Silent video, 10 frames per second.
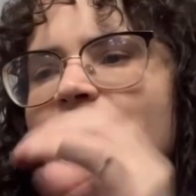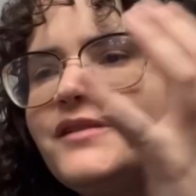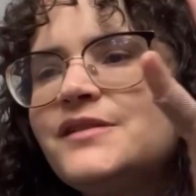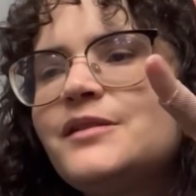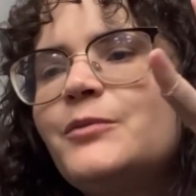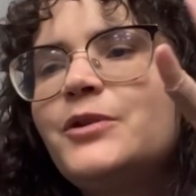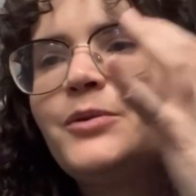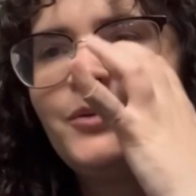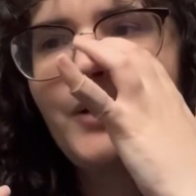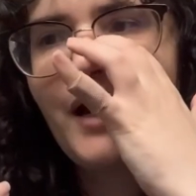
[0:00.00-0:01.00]
This is someone
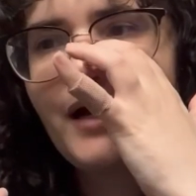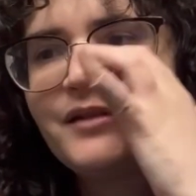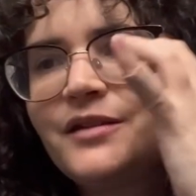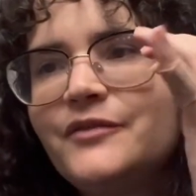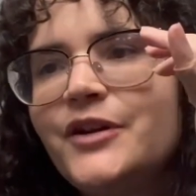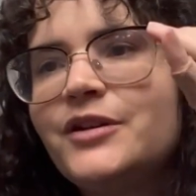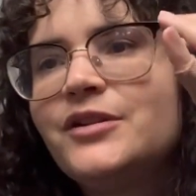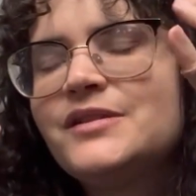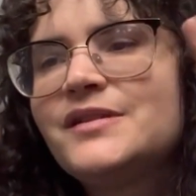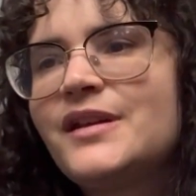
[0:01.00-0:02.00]
who has a very
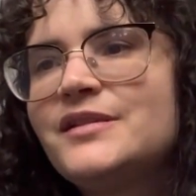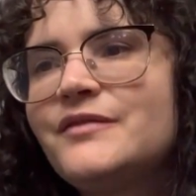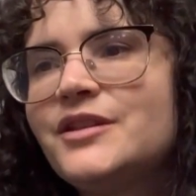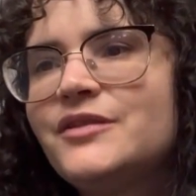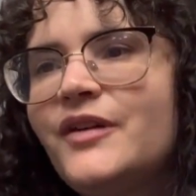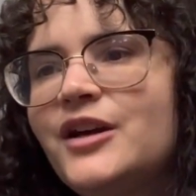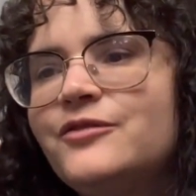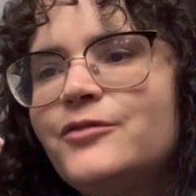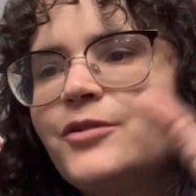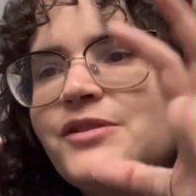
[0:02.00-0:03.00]
good sense of the divine
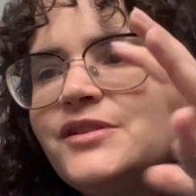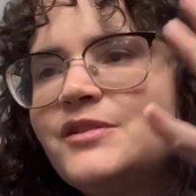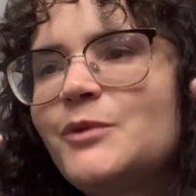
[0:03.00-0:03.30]
forces,